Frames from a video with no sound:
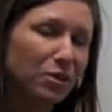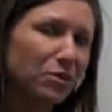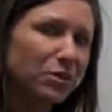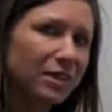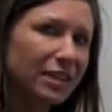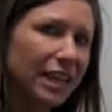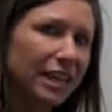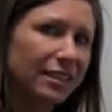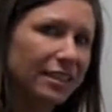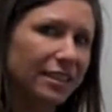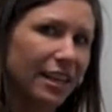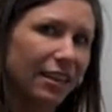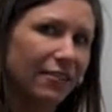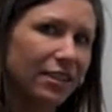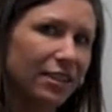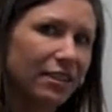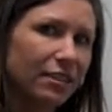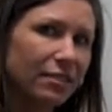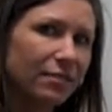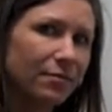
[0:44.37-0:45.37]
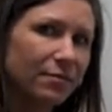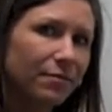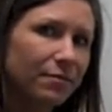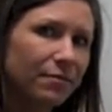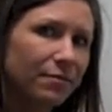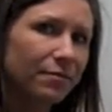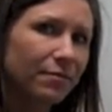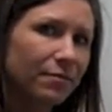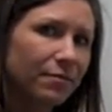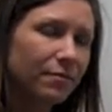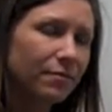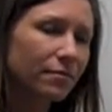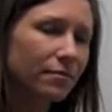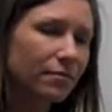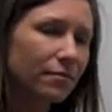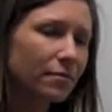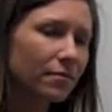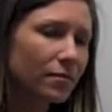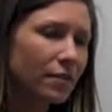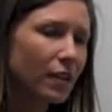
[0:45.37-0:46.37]
say 7?
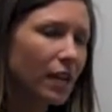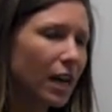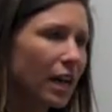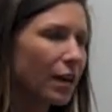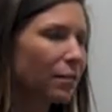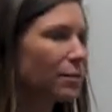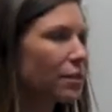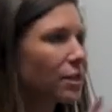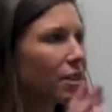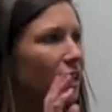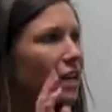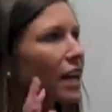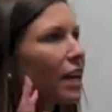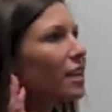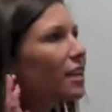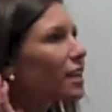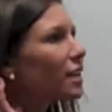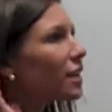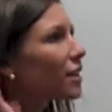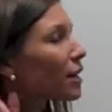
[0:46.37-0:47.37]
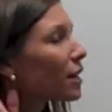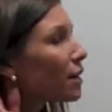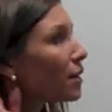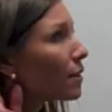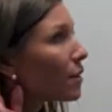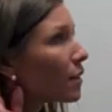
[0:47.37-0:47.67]
I'm sorry, I didn't hear you.